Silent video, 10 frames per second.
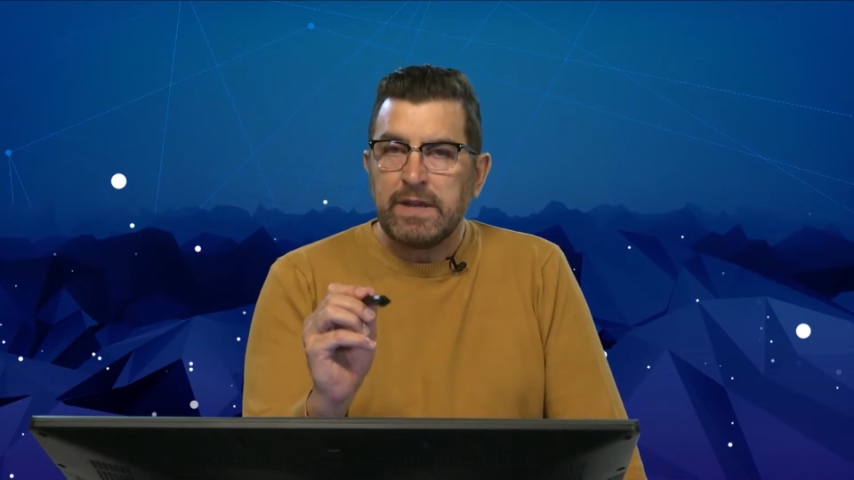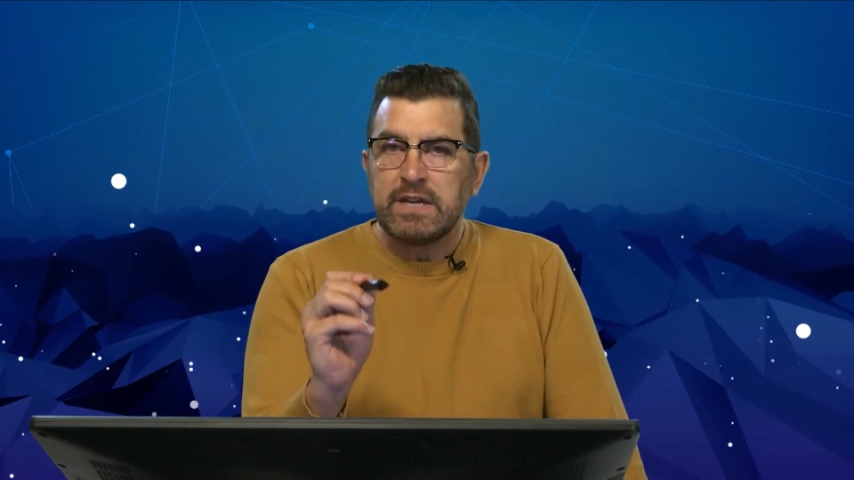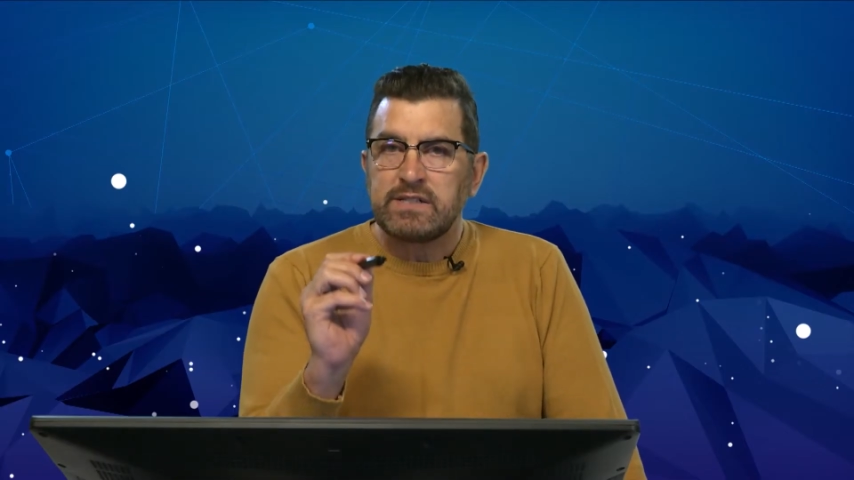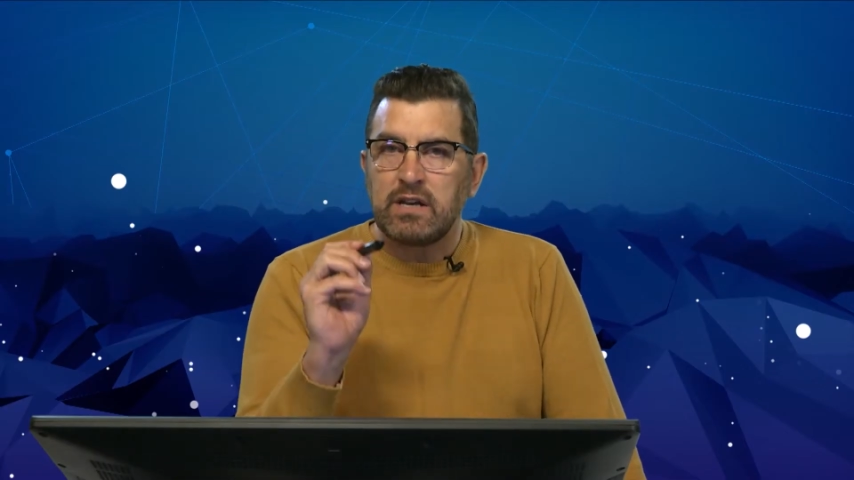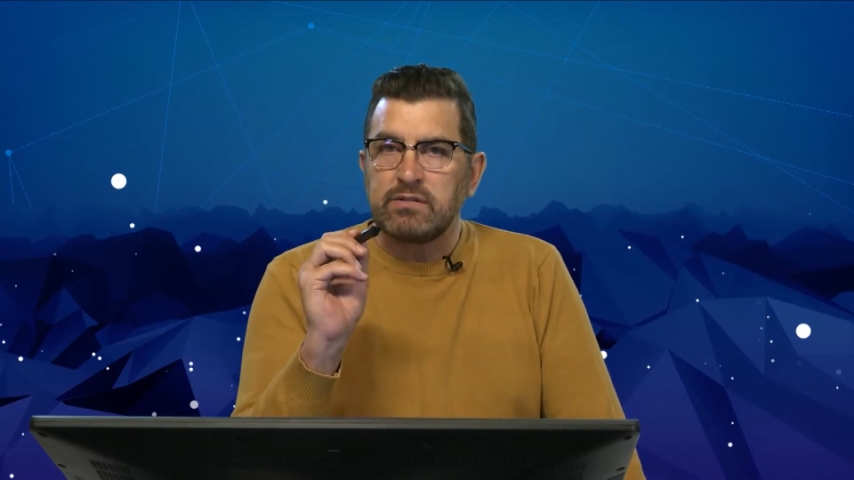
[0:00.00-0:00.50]

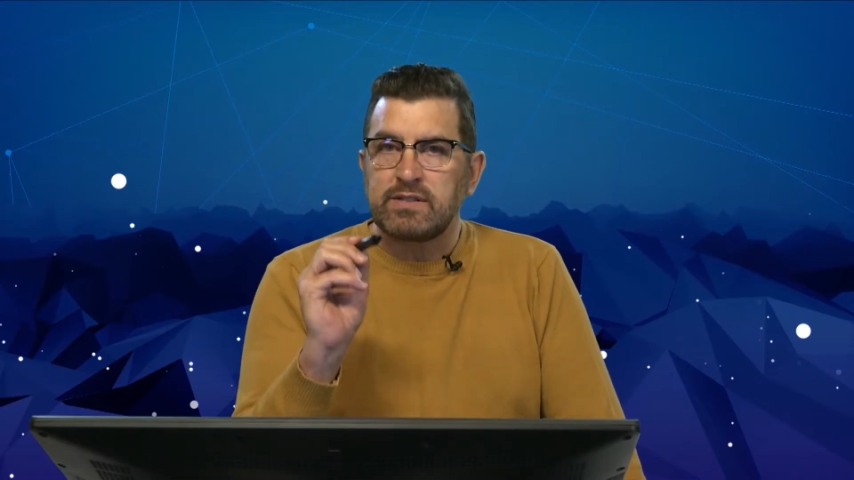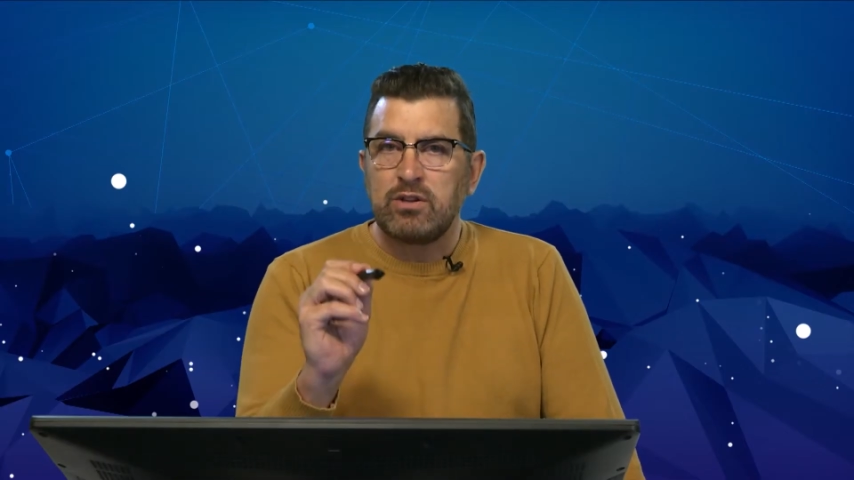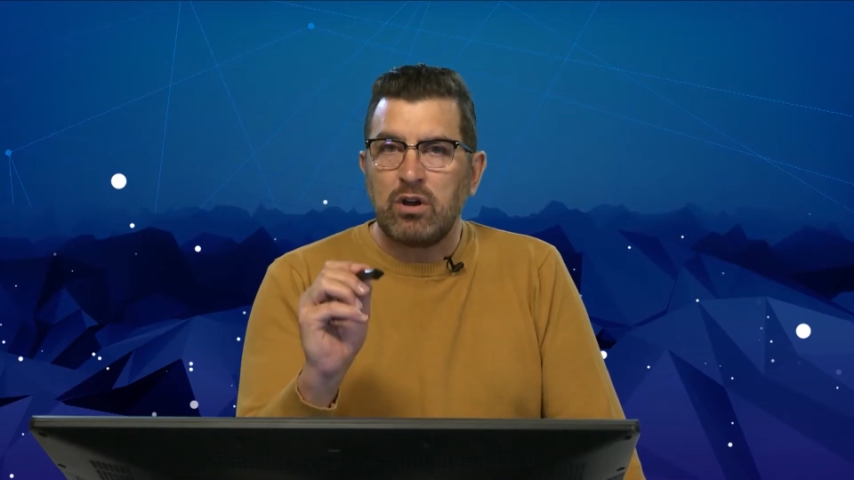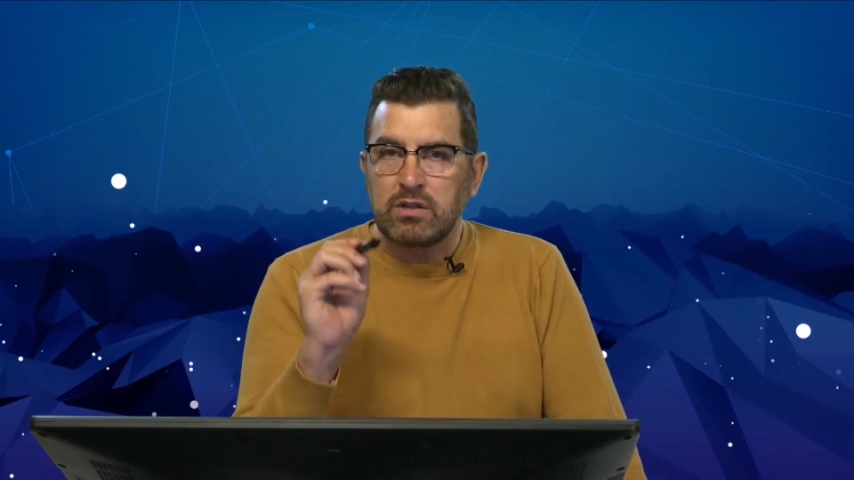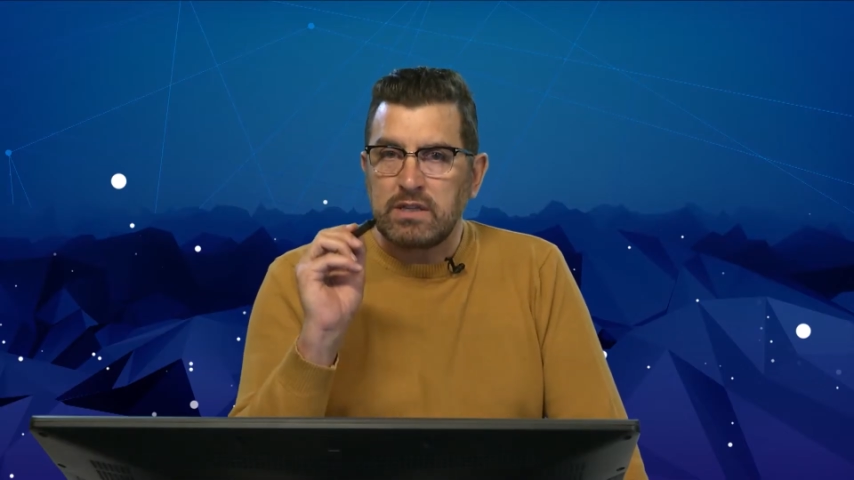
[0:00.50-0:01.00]
So it's
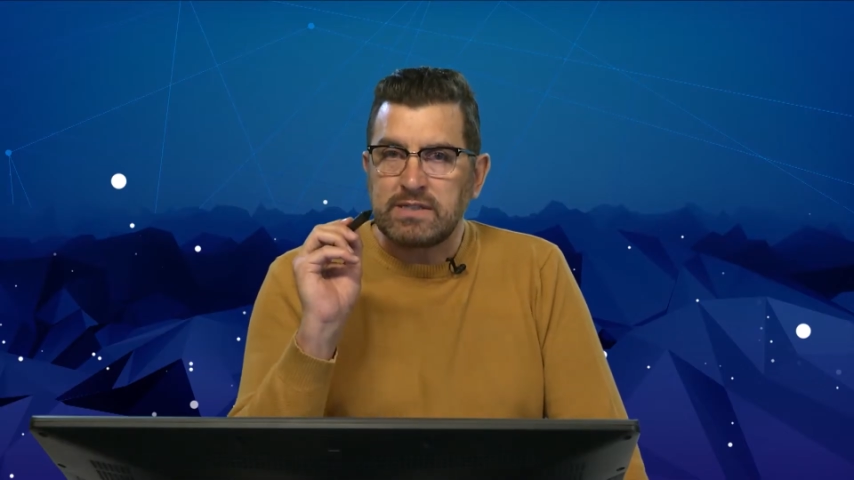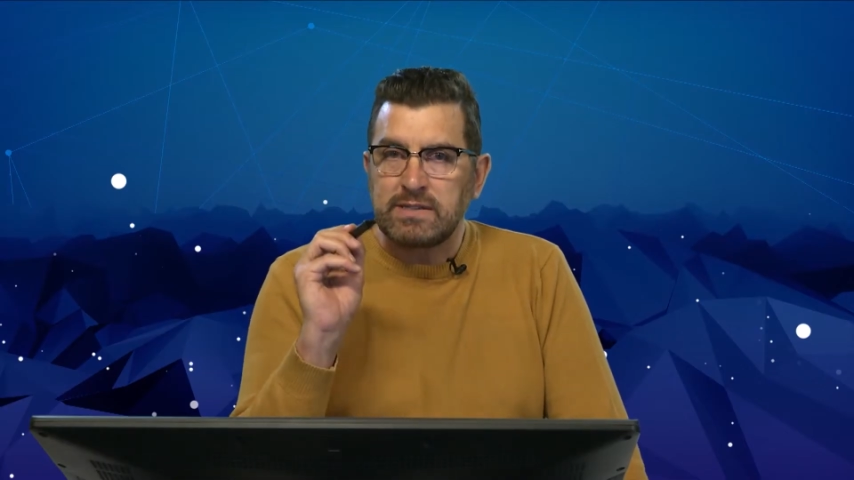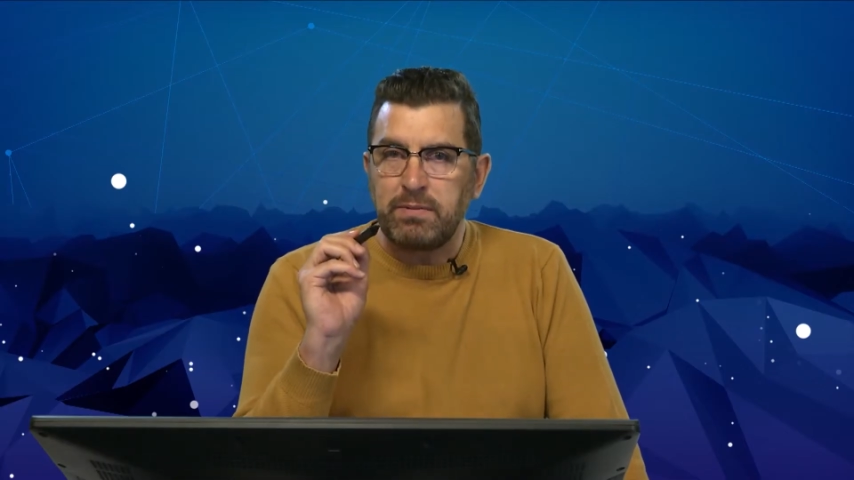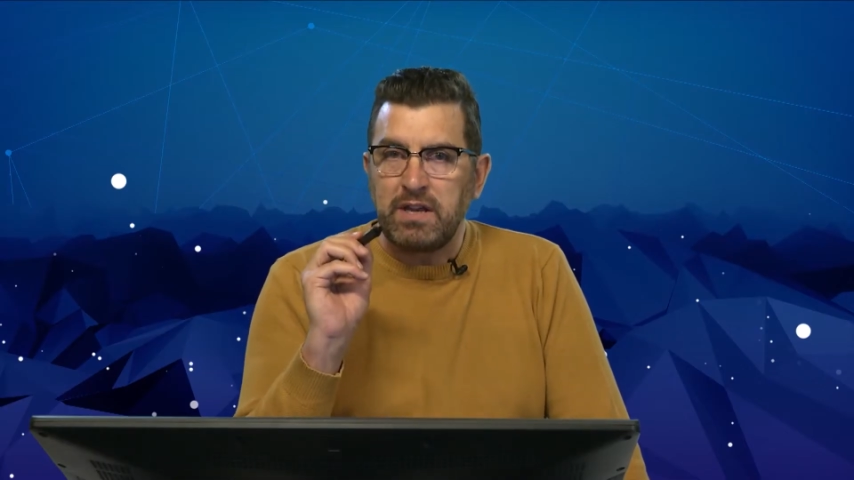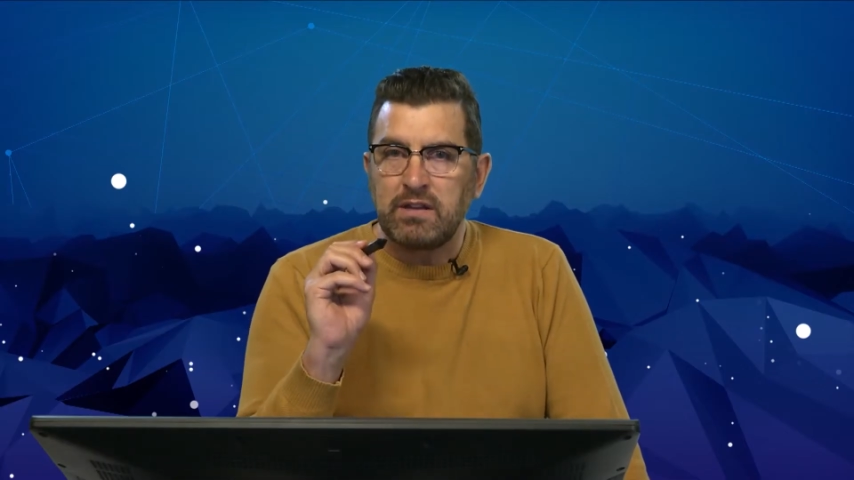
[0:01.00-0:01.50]
not the
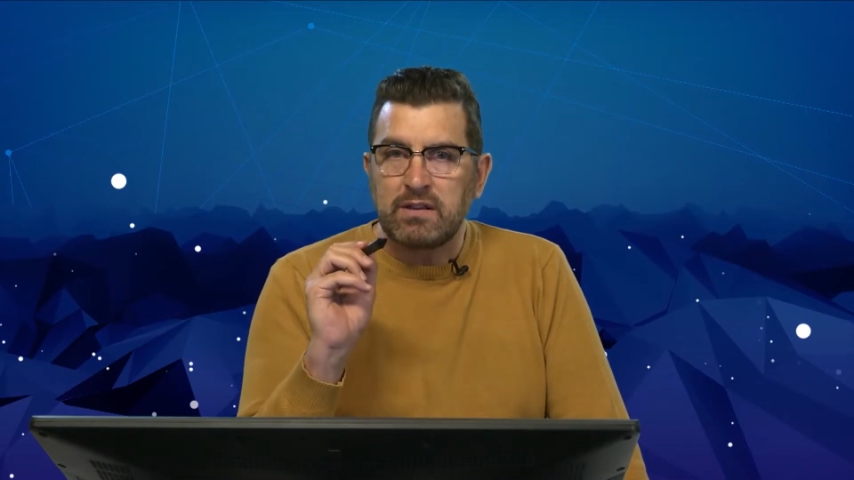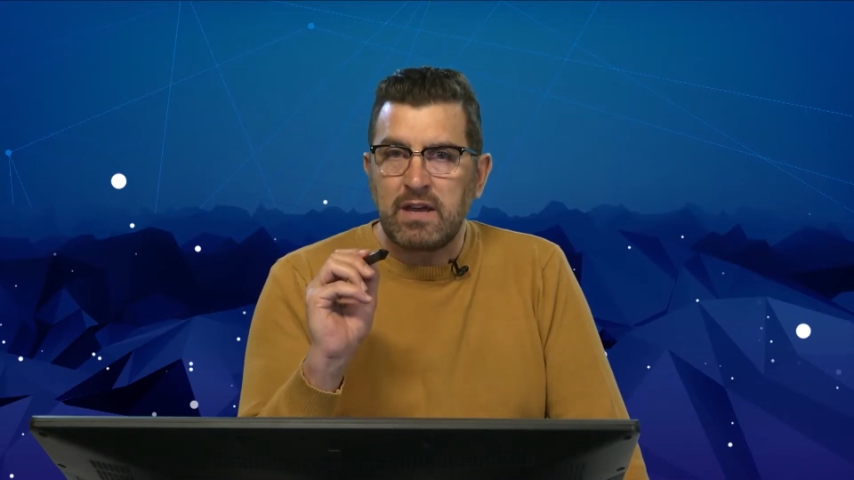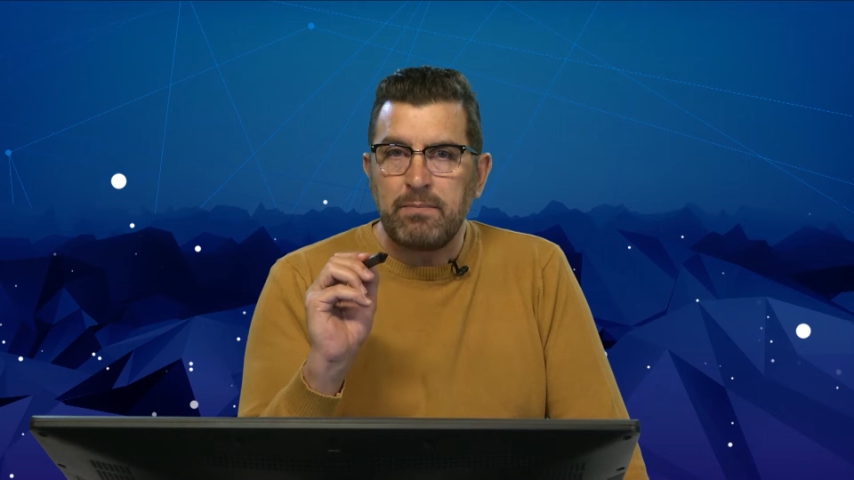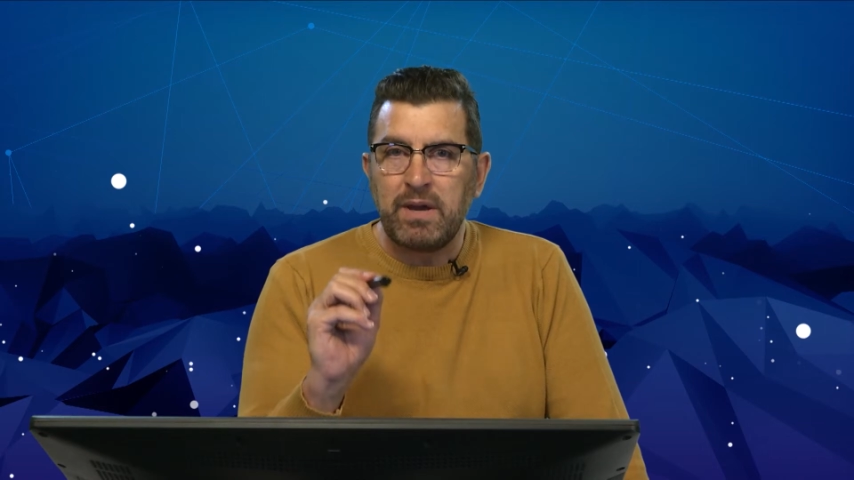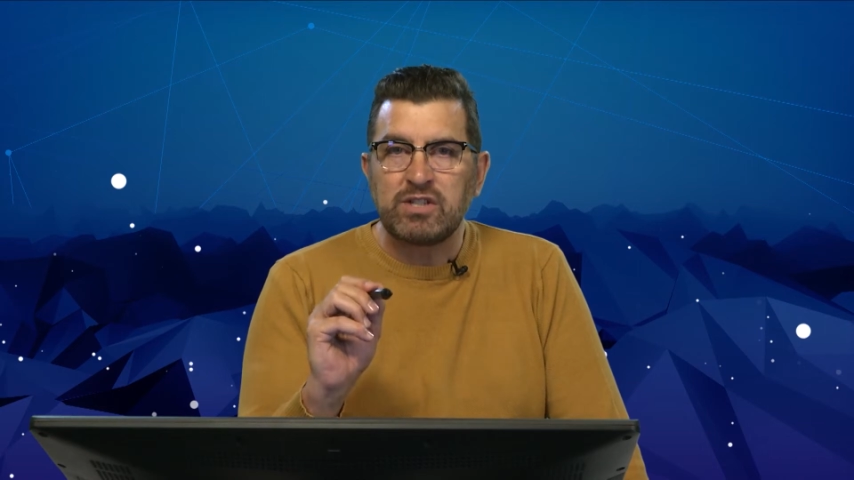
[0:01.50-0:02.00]
speed that
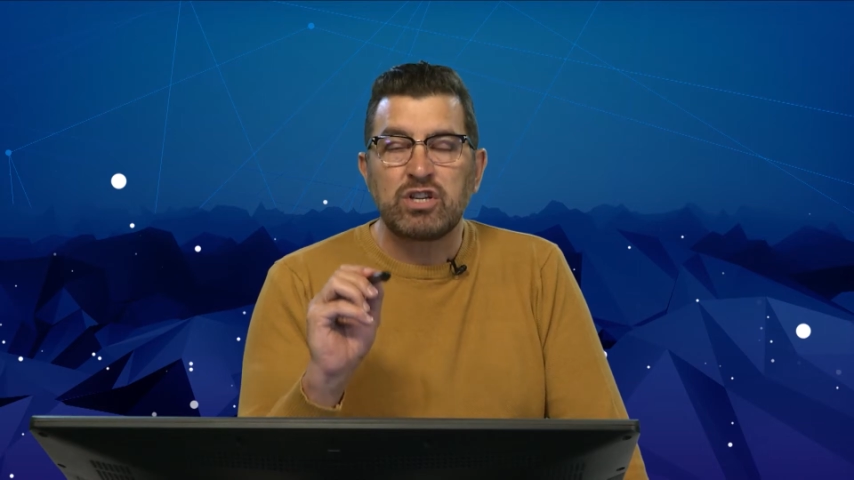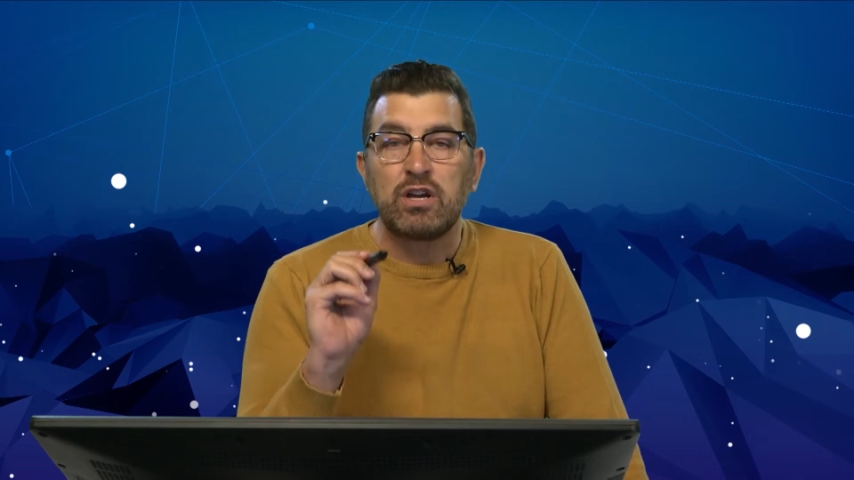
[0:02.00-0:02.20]
they measured